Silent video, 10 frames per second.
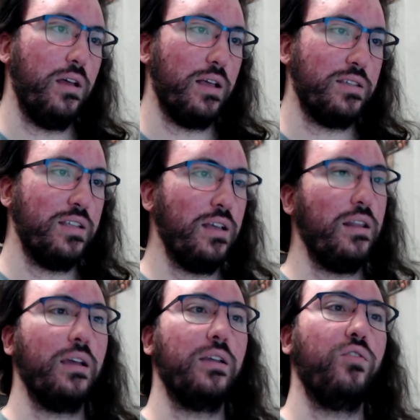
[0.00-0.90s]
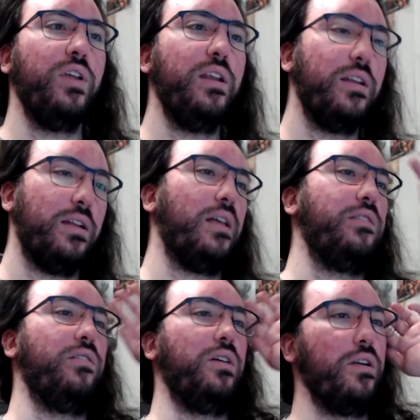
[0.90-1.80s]
I still like green and
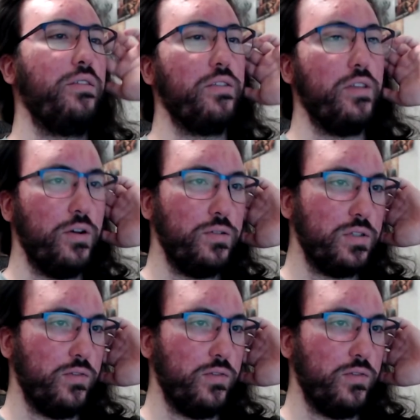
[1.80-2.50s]
other earth tones